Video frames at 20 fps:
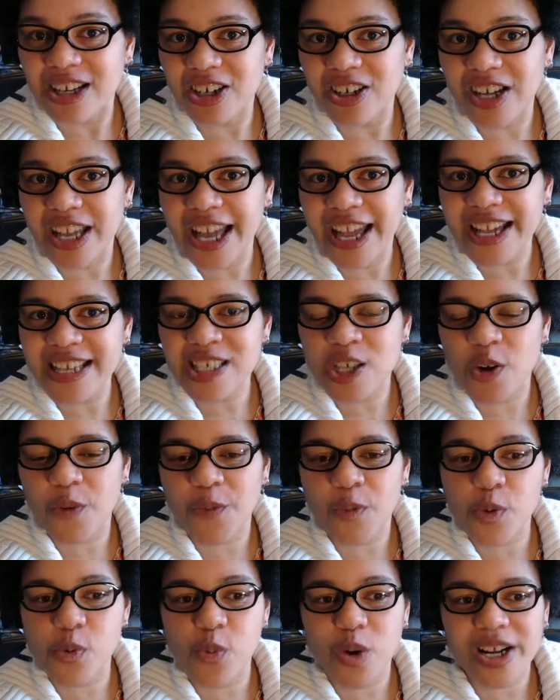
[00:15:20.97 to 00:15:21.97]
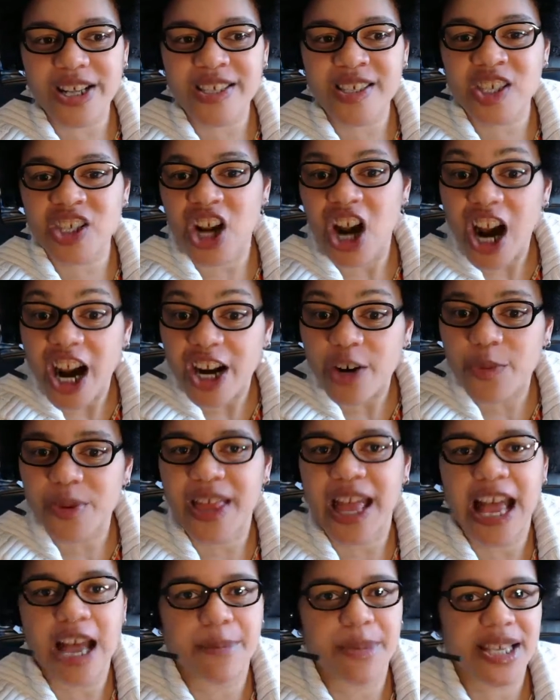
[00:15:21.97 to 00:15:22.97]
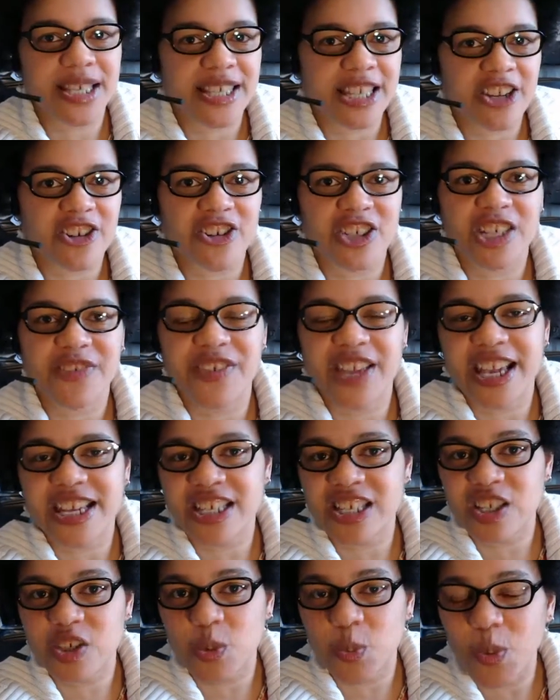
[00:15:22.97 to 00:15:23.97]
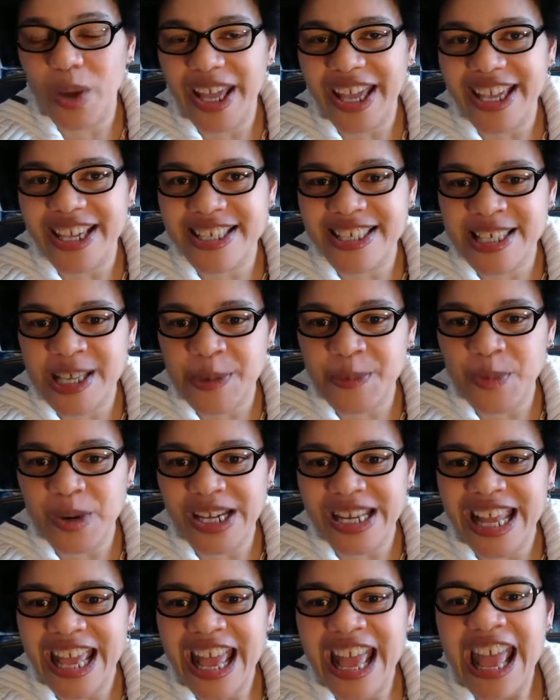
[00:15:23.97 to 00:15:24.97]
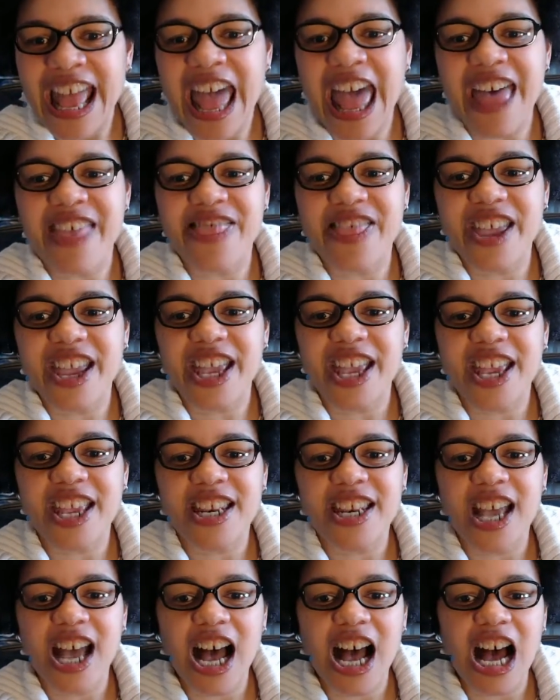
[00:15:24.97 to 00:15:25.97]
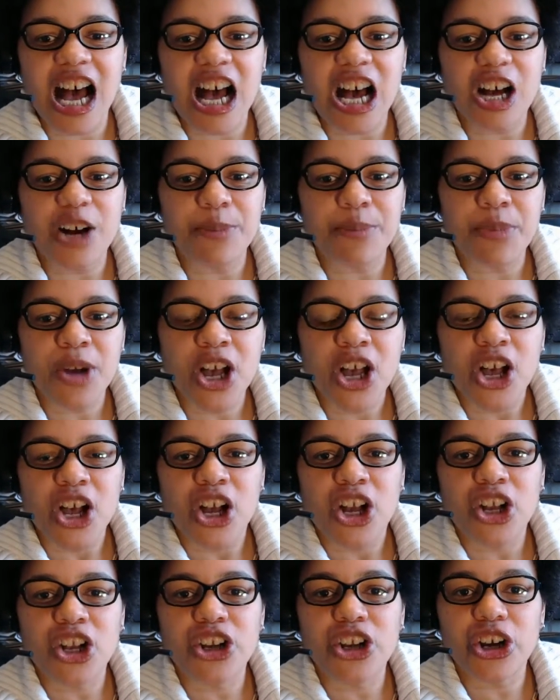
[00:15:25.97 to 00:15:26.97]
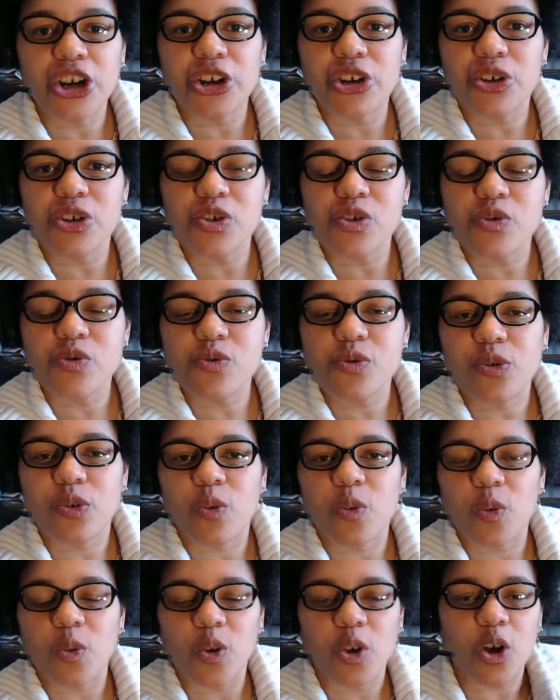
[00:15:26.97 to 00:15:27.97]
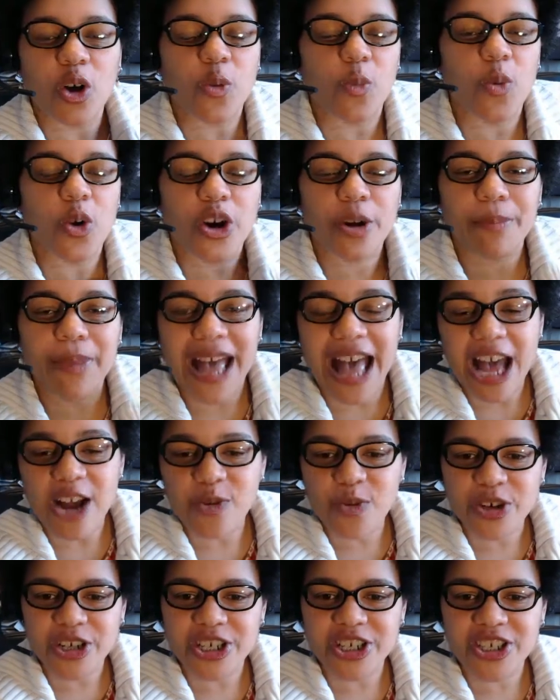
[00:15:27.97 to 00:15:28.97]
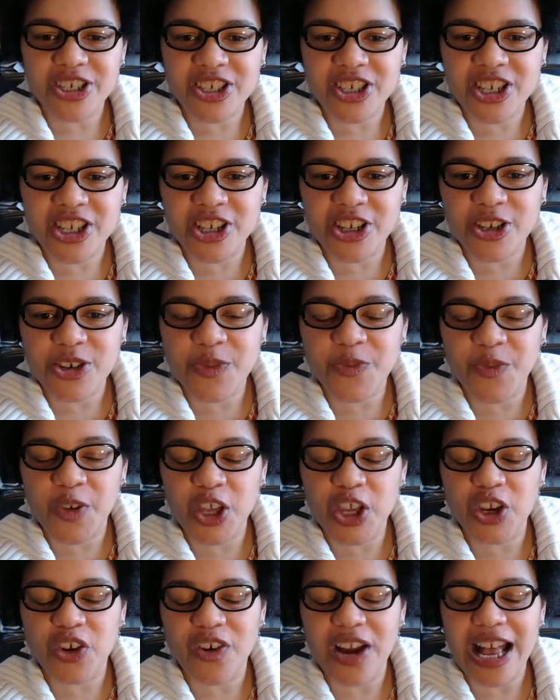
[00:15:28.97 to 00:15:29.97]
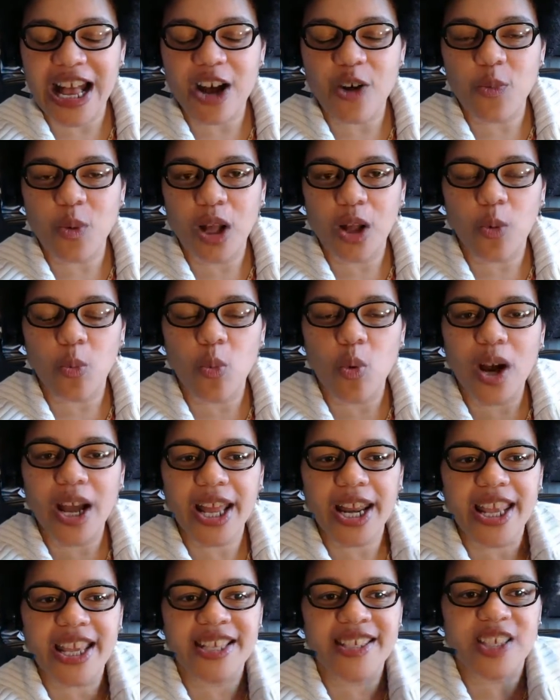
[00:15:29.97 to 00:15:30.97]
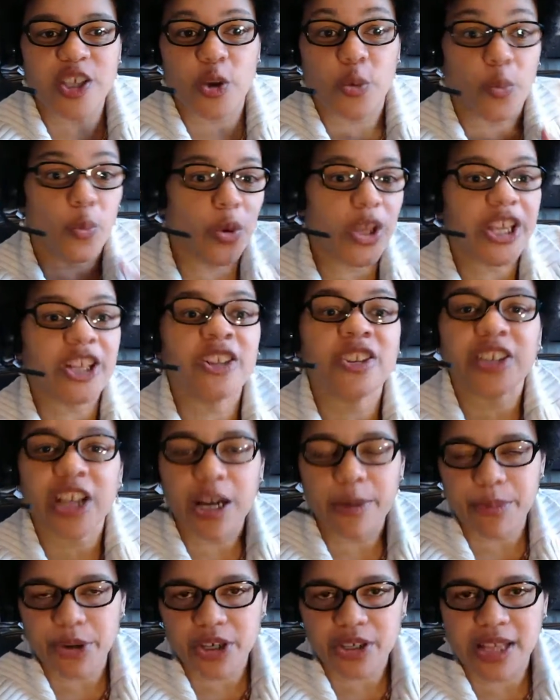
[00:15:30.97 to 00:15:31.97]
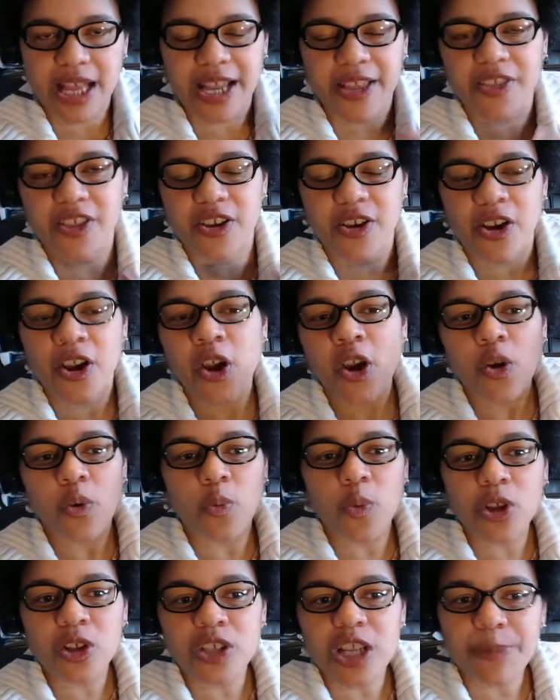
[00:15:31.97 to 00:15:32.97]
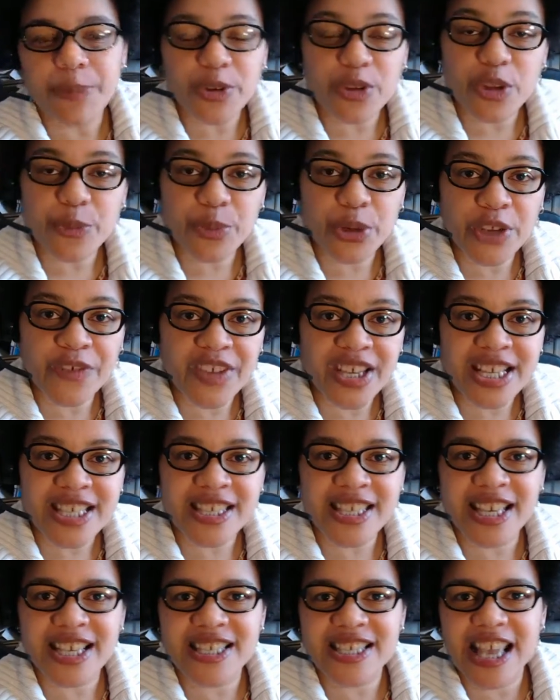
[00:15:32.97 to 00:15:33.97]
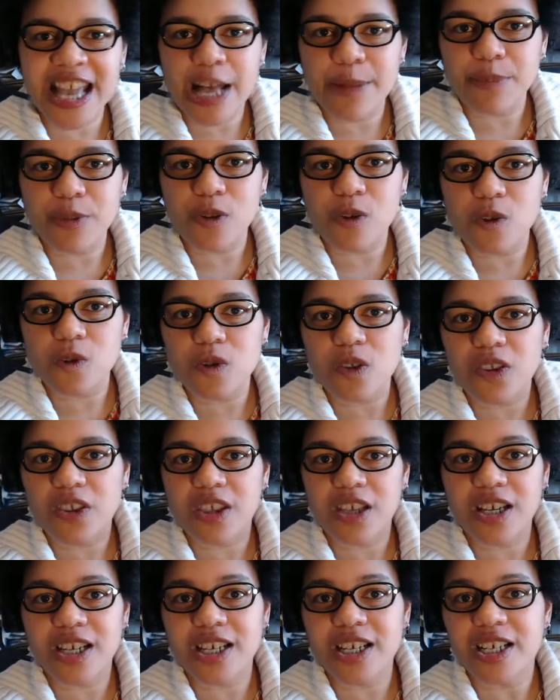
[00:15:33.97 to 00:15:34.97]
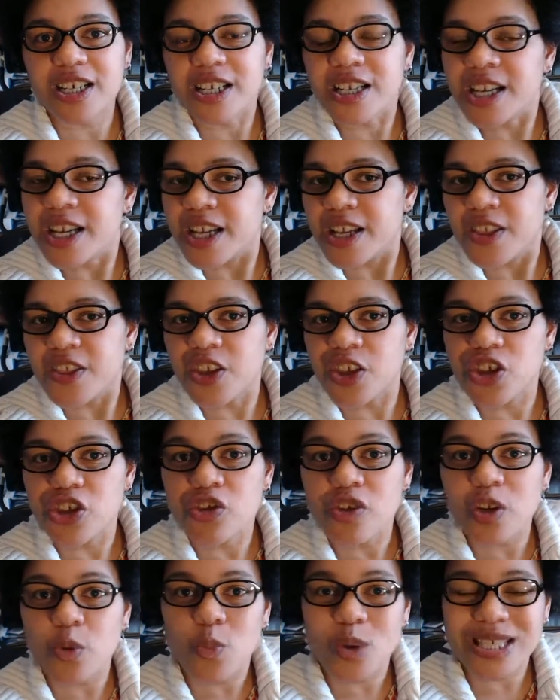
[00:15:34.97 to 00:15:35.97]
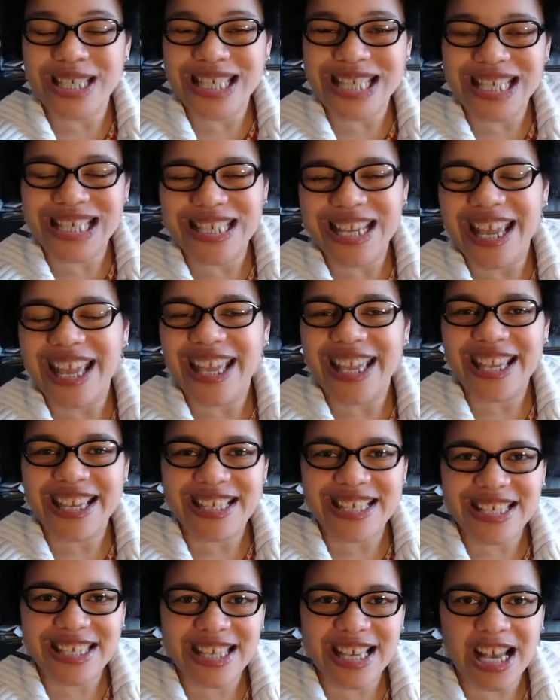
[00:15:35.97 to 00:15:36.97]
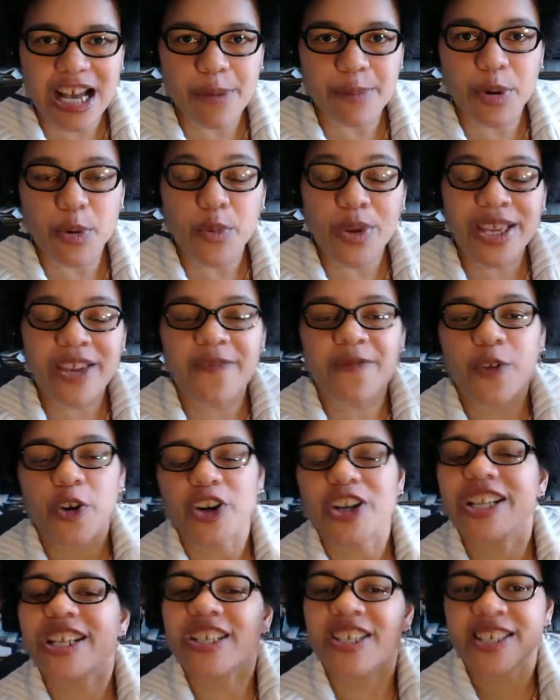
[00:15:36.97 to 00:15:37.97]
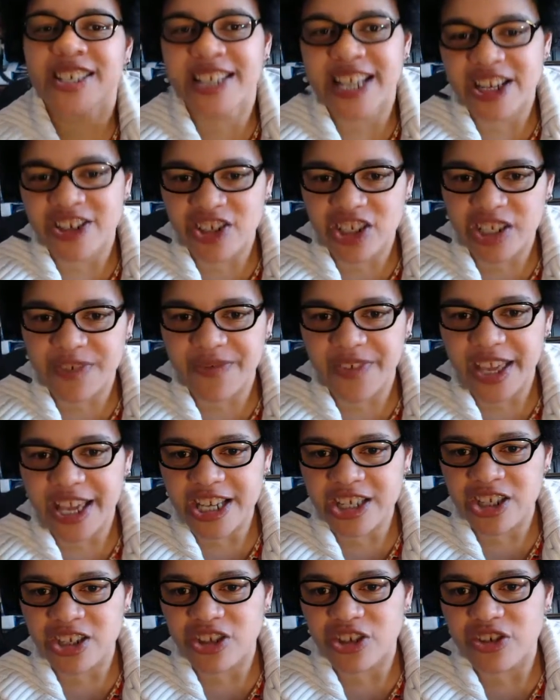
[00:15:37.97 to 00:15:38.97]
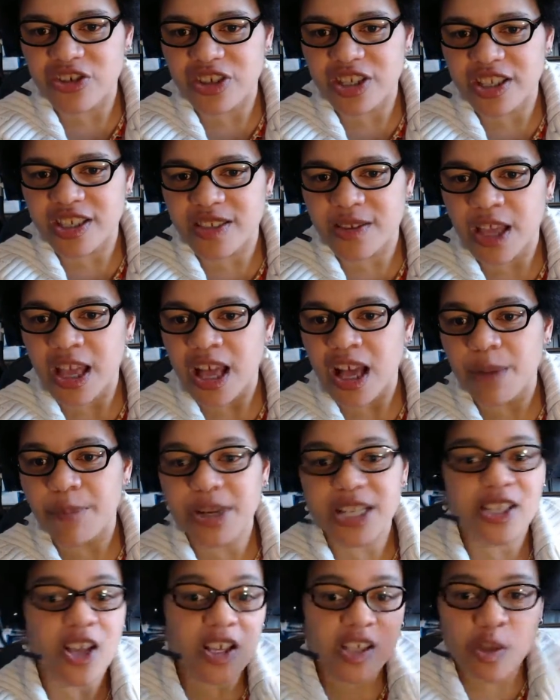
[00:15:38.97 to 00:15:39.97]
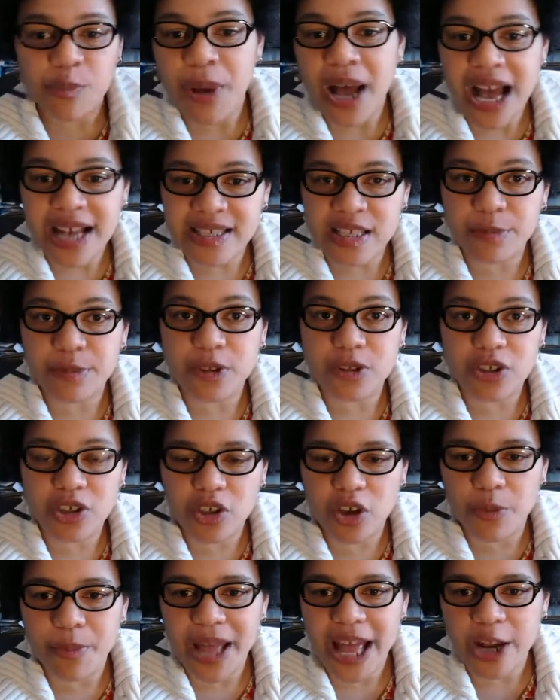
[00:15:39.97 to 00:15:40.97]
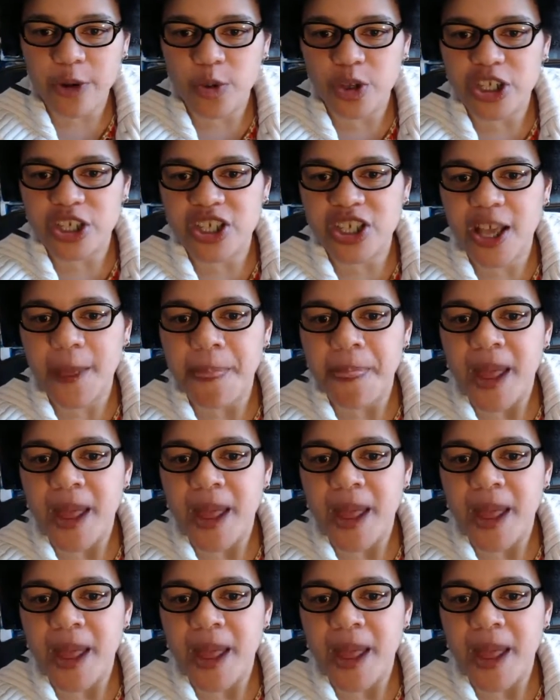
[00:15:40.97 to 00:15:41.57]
Okay, so if we want to start with how many standard deviations away is someone, and then go work backwards to figure out, well, what is the real number? Like the real number in the previous example, the unit was in days, but we converted it to standard deviation units. But it's also possible to go backwards.